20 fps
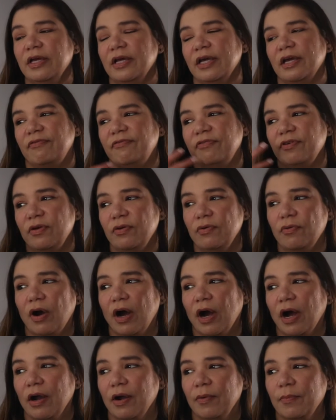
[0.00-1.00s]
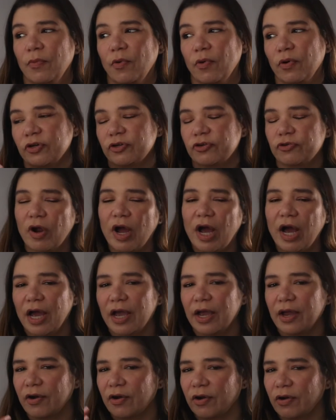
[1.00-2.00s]
If you are more
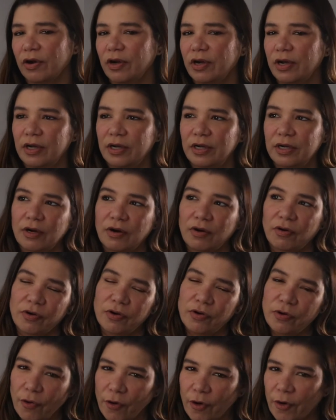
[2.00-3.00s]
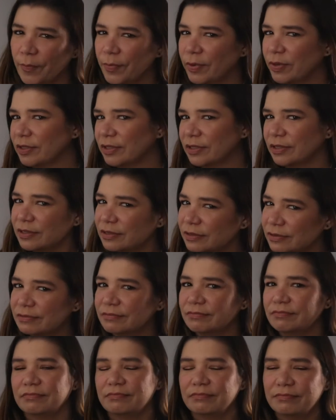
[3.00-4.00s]
dry or or normal
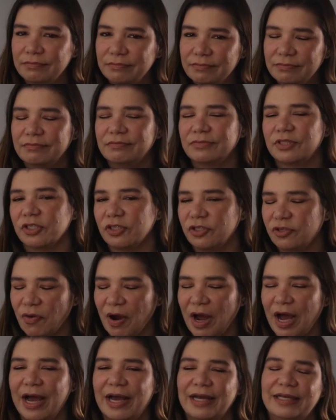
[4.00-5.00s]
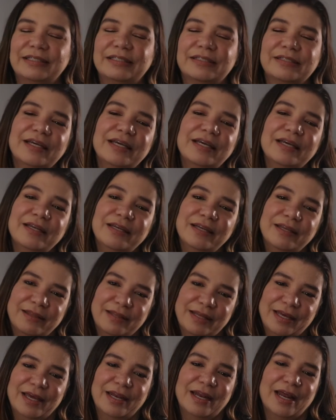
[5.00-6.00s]
to dry skin,
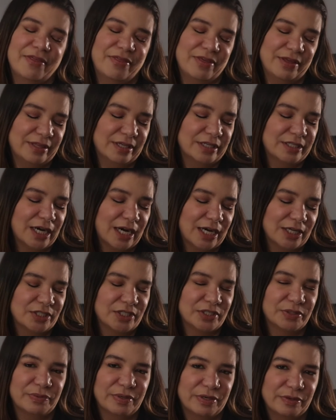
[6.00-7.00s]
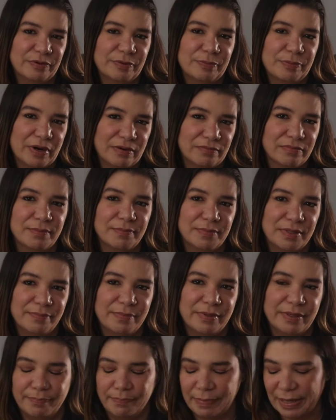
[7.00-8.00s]
then I think the Tatcha one would probably
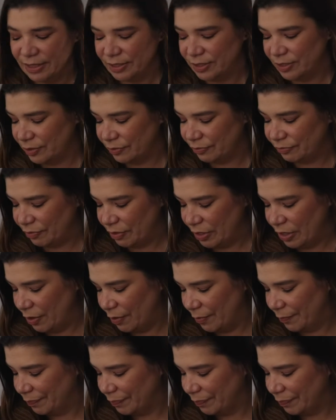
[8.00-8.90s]
be best for you.